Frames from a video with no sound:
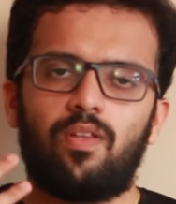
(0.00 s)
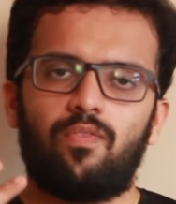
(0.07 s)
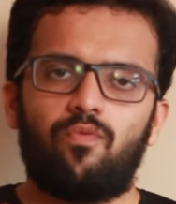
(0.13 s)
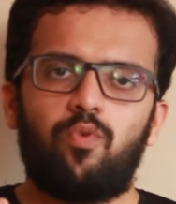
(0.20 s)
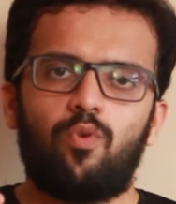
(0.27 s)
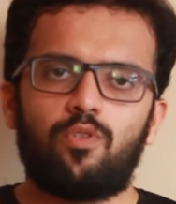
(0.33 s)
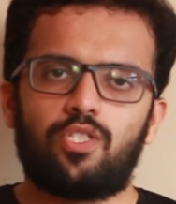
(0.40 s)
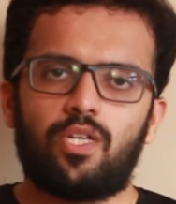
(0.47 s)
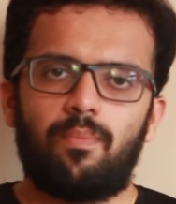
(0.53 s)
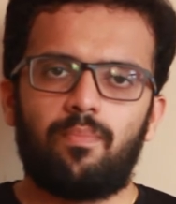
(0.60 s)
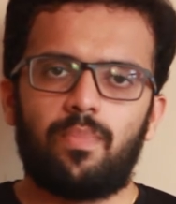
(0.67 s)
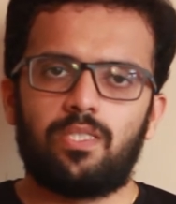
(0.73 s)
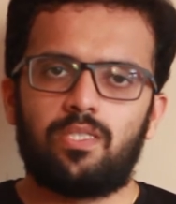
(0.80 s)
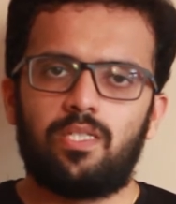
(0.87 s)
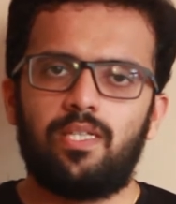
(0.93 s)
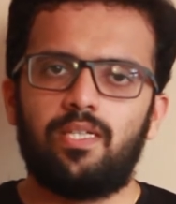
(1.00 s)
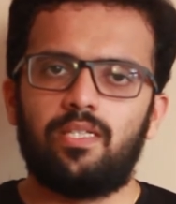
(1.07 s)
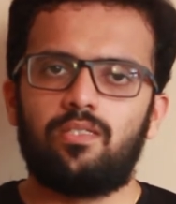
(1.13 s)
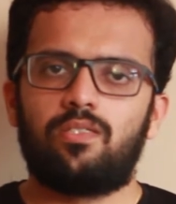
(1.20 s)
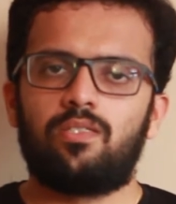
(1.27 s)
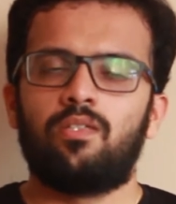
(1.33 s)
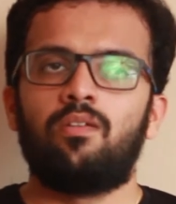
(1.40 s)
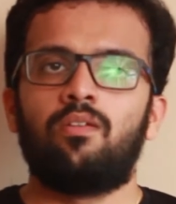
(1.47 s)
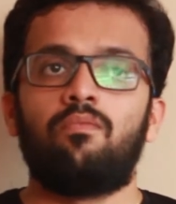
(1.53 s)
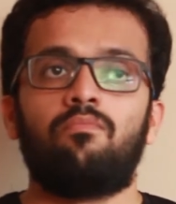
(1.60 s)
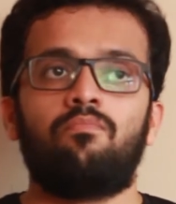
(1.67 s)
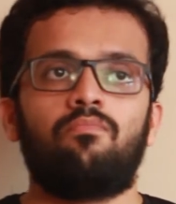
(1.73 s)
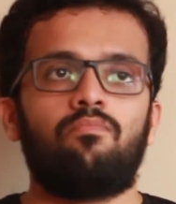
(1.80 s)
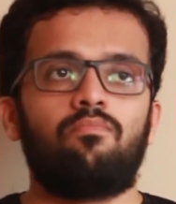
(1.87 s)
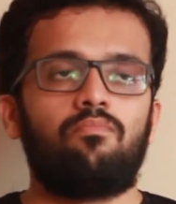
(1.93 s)
won 4 Champions Leagues.
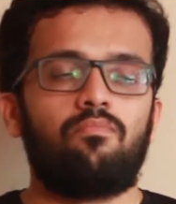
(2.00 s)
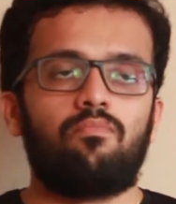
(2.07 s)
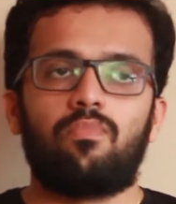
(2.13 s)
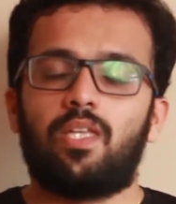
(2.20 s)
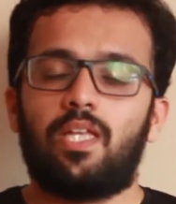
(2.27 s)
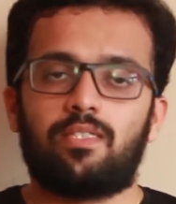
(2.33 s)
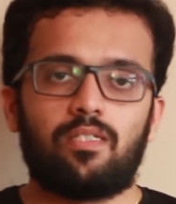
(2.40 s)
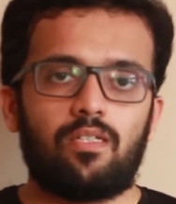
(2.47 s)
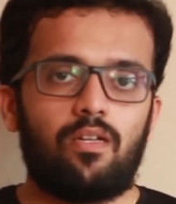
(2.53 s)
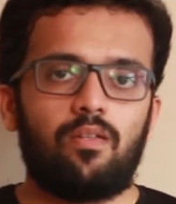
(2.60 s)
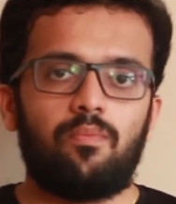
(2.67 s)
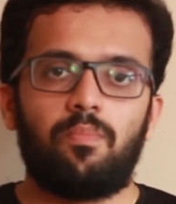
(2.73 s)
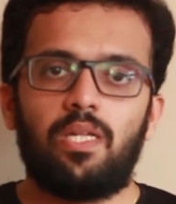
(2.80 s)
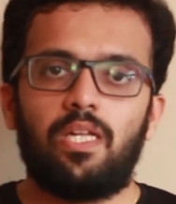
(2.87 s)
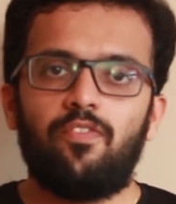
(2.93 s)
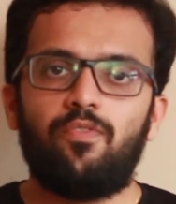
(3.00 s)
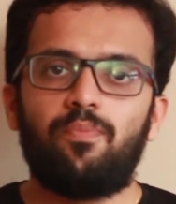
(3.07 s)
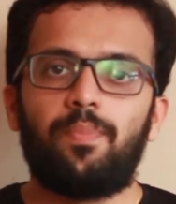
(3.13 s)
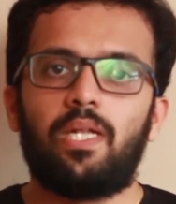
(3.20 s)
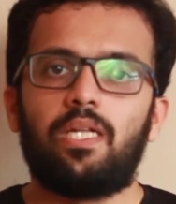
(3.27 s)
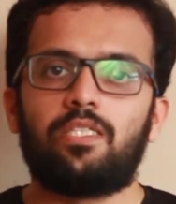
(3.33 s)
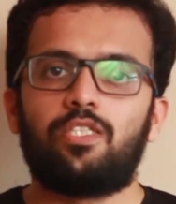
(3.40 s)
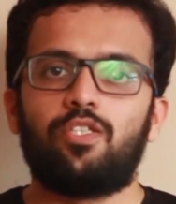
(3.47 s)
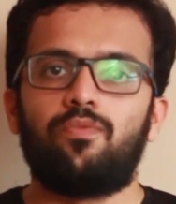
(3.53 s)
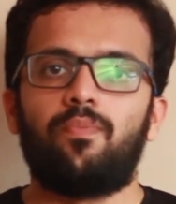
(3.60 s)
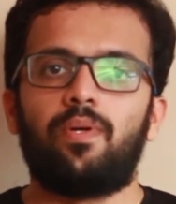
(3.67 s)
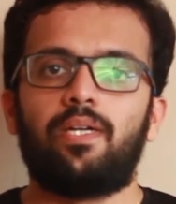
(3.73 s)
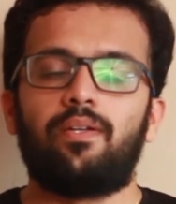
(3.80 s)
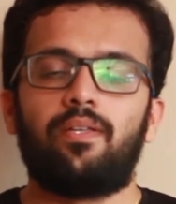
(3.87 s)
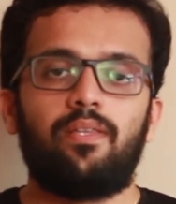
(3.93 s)
That's an unbelievable
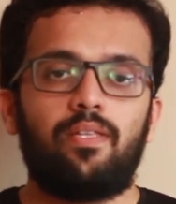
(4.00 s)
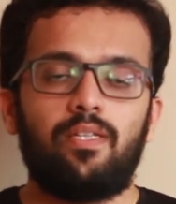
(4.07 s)
achievement.